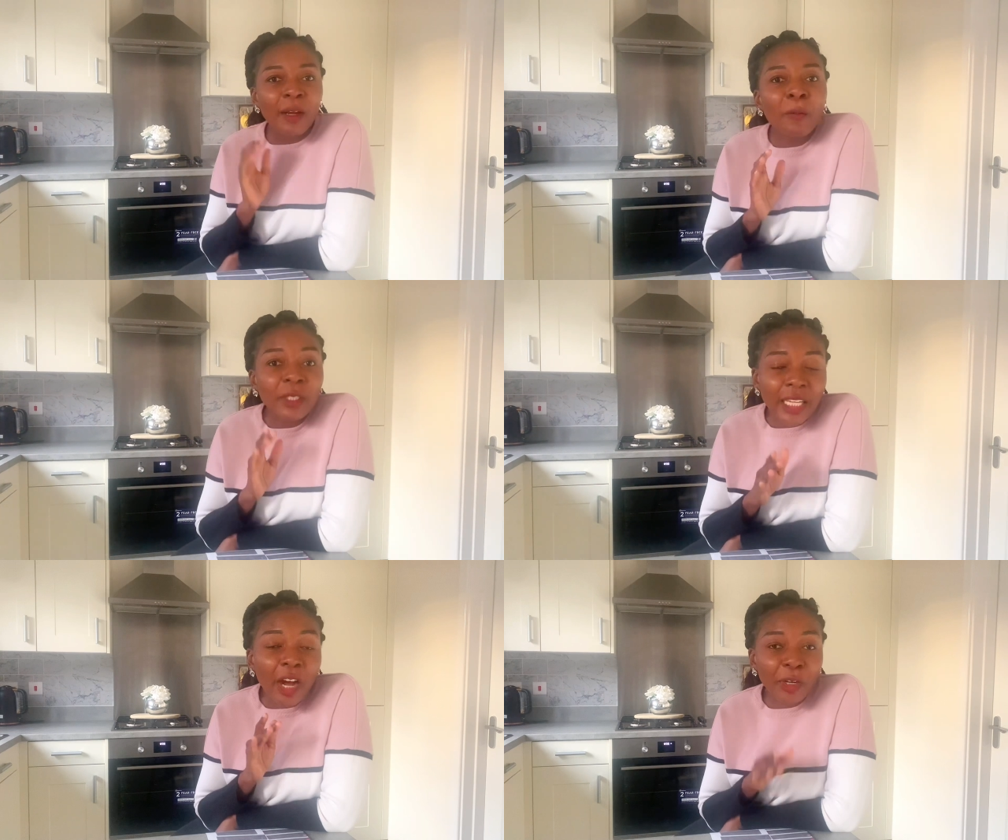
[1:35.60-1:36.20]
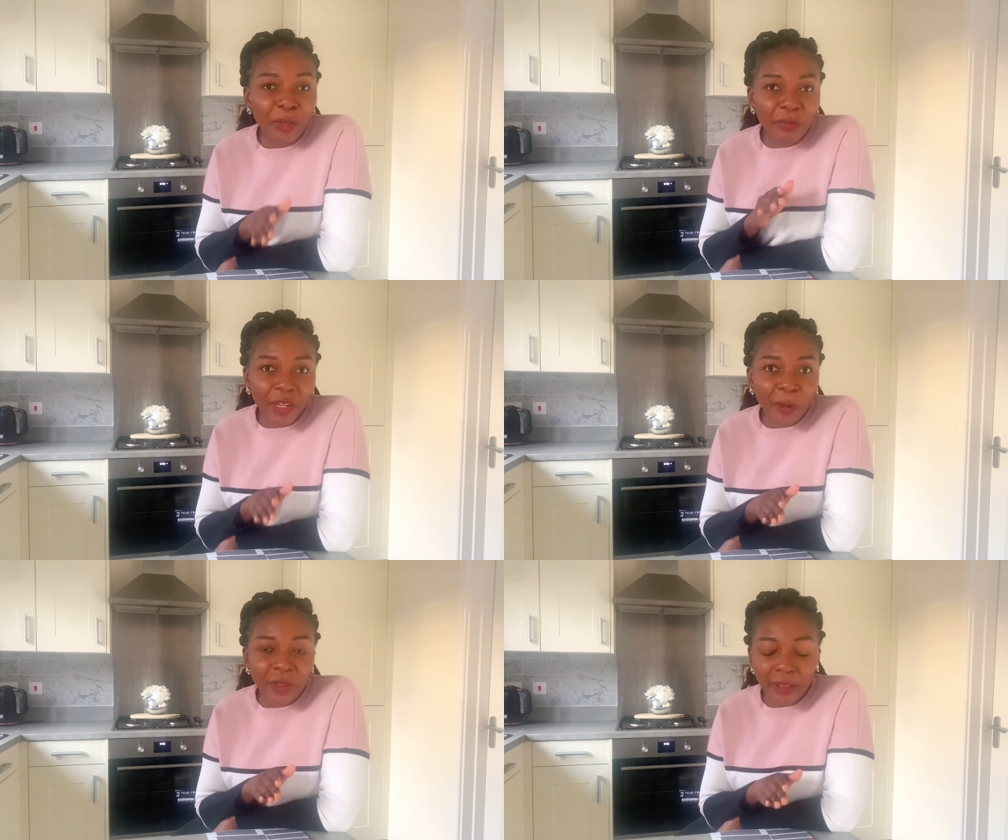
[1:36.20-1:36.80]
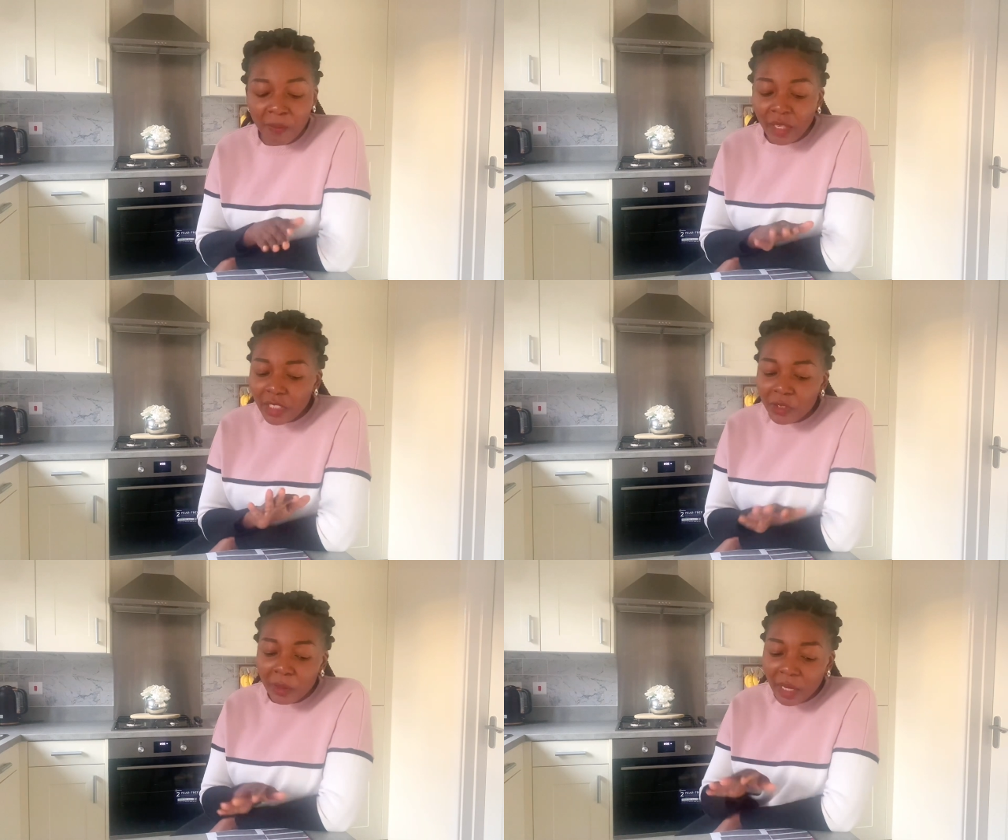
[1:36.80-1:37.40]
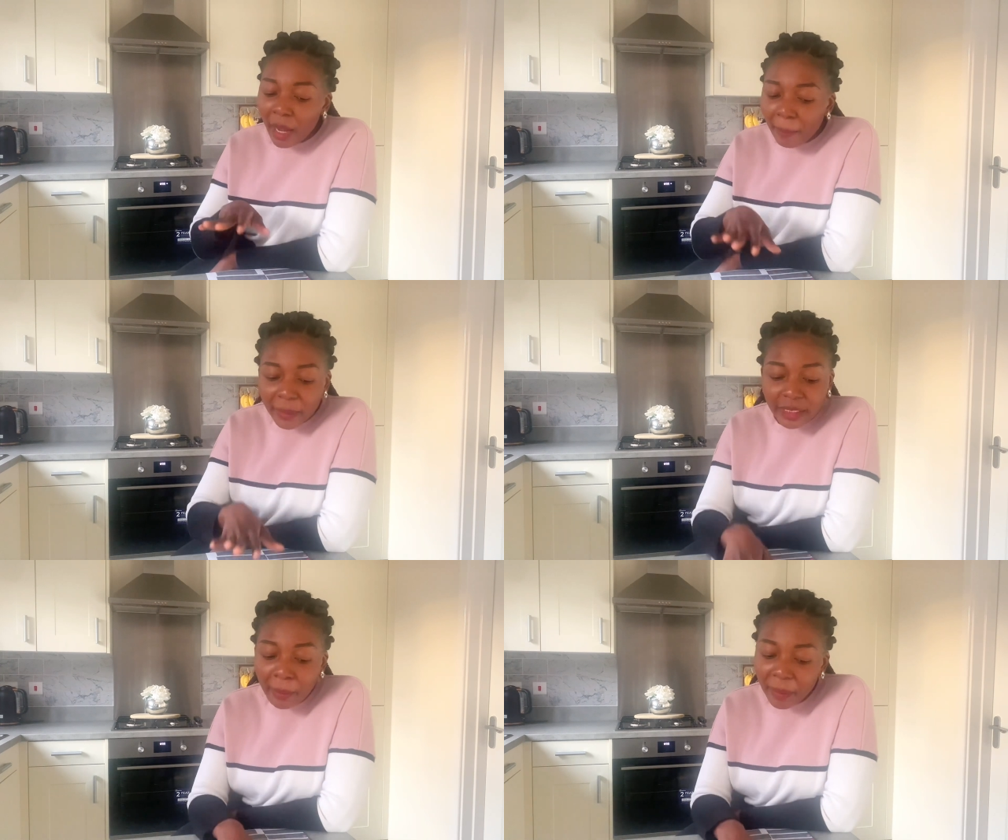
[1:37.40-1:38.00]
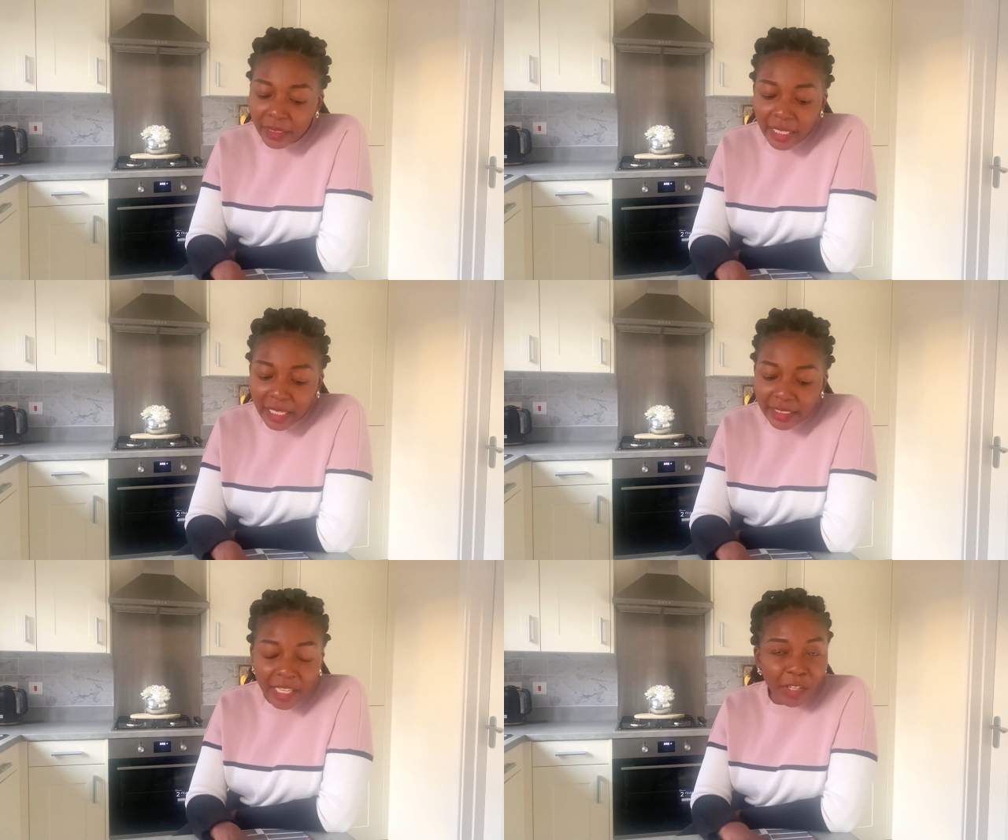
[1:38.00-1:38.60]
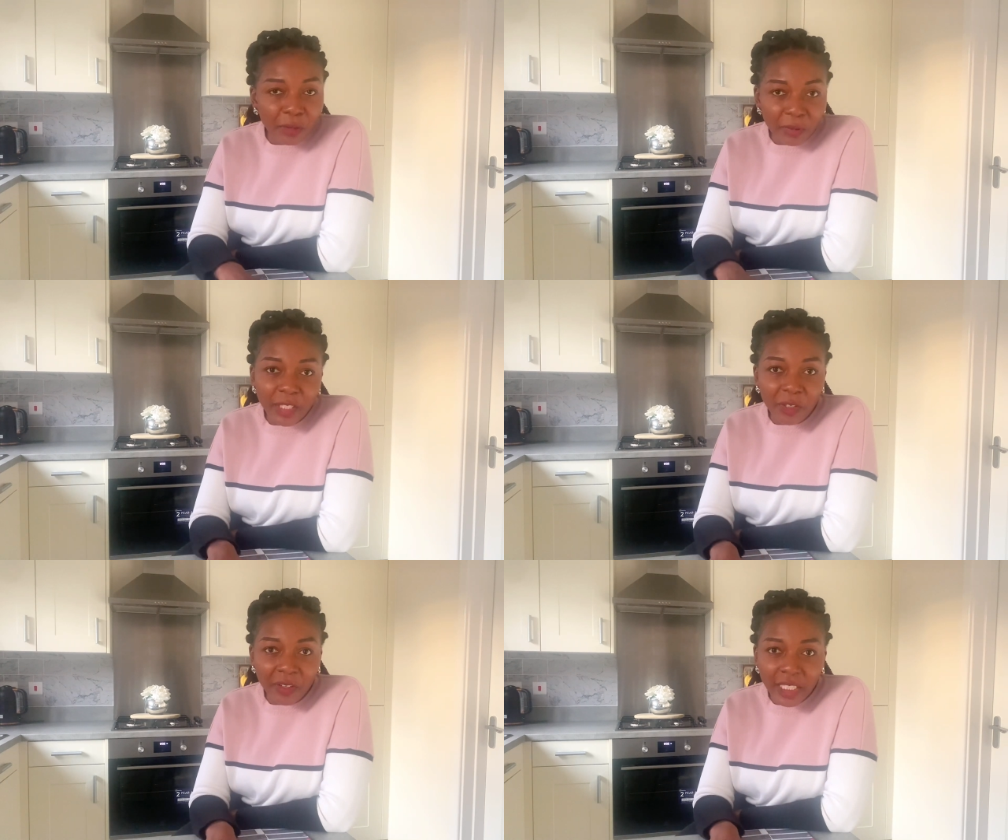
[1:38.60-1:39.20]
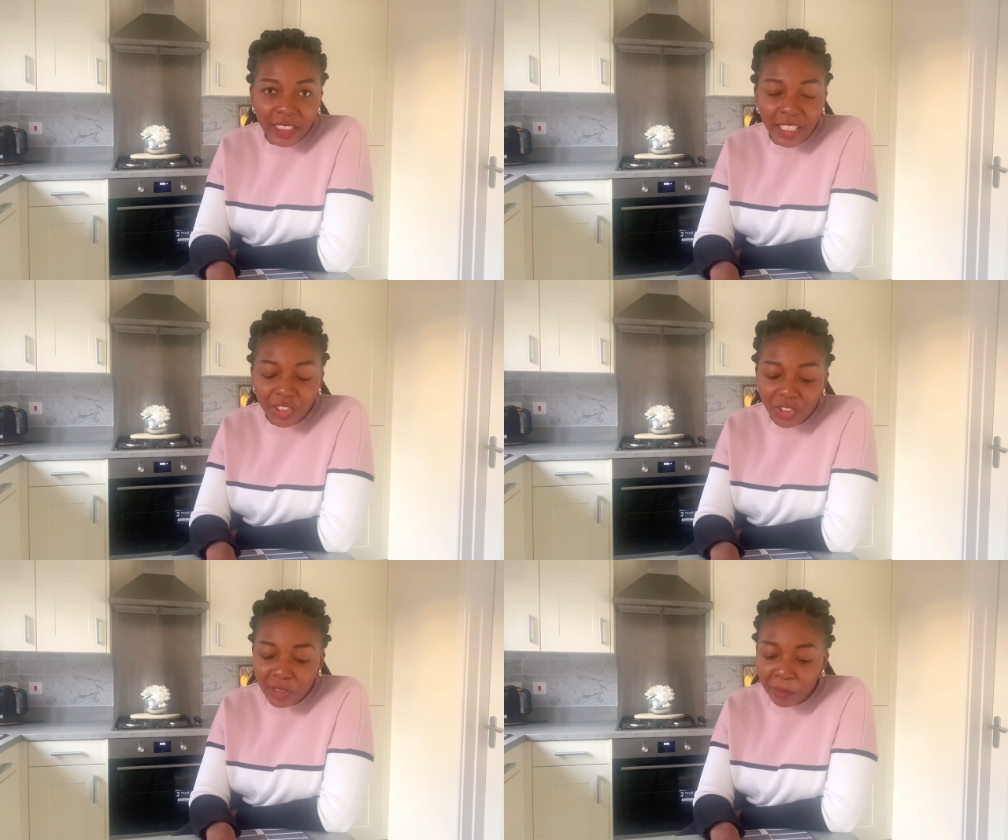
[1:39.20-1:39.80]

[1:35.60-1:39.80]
was how you felt. So, Mr. Peter, thank you for the congratulations.